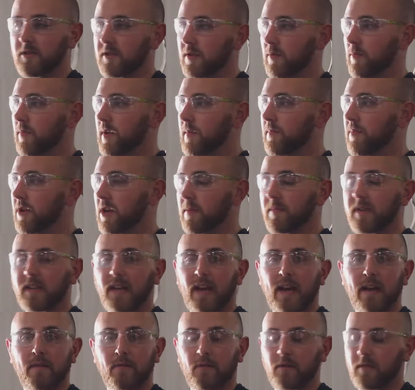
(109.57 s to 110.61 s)
So when we put them
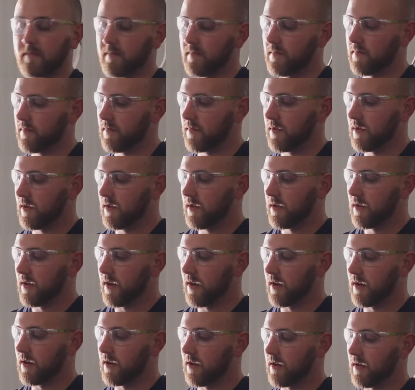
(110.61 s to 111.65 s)
together,
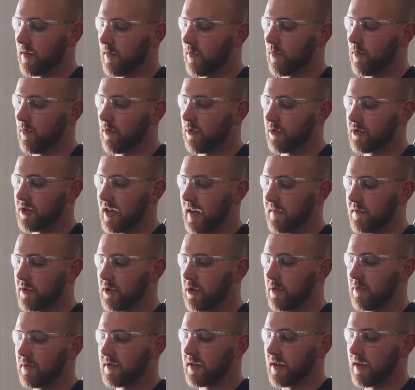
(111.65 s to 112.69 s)
we'll just have
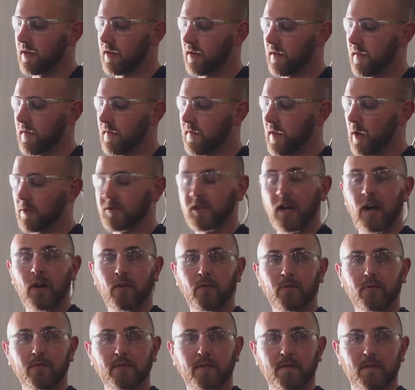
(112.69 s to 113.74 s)
to use those
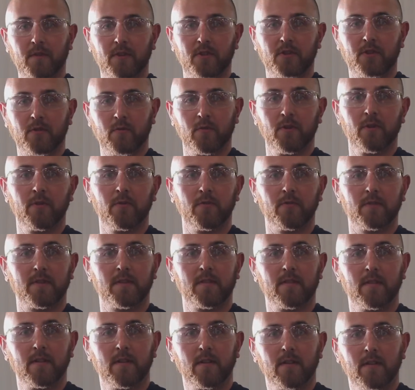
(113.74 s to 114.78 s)
holes for the screws
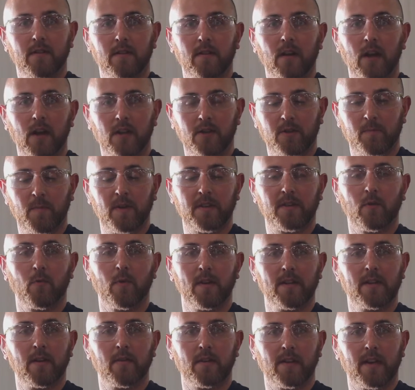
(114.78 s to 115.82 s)
to put the
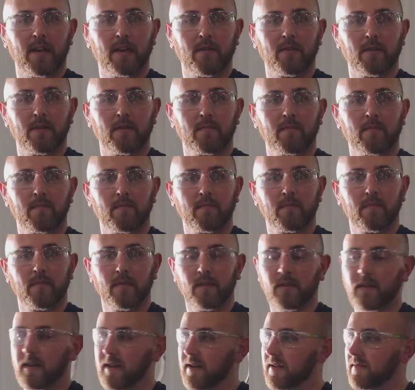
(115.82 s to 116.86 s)
window together.
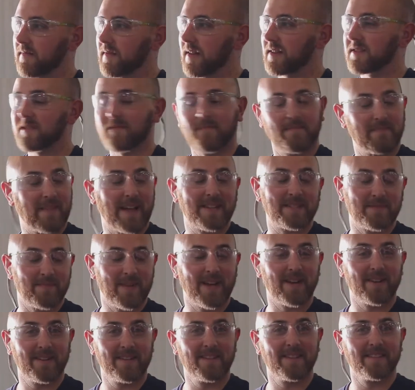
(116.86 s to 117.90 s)
And that's
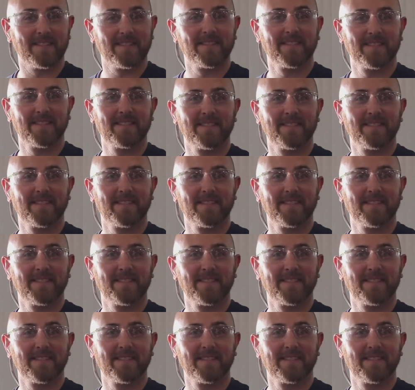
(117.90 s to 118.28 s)
about it.